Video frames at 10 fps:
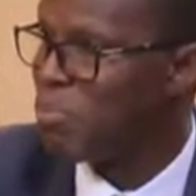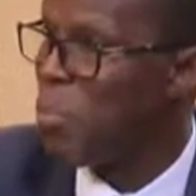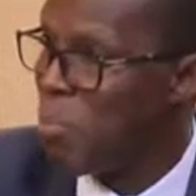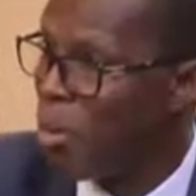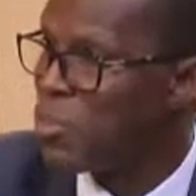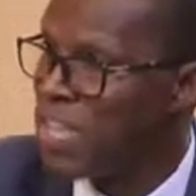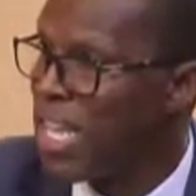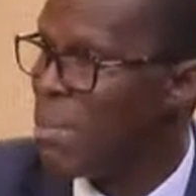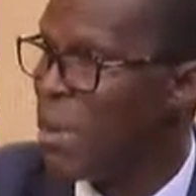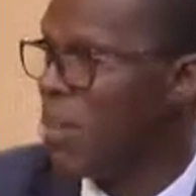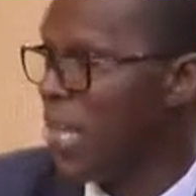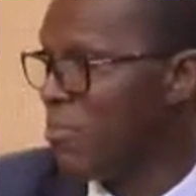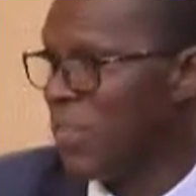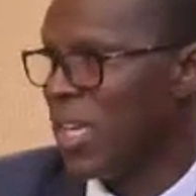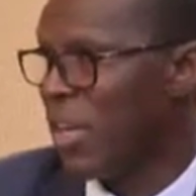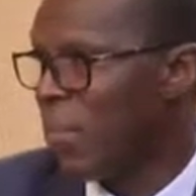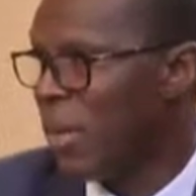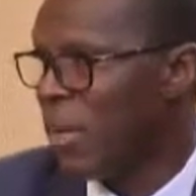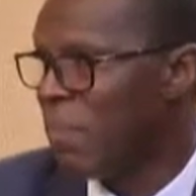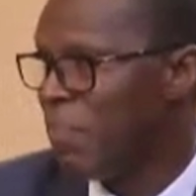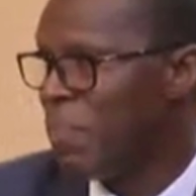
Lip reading: proposed name or names for the company.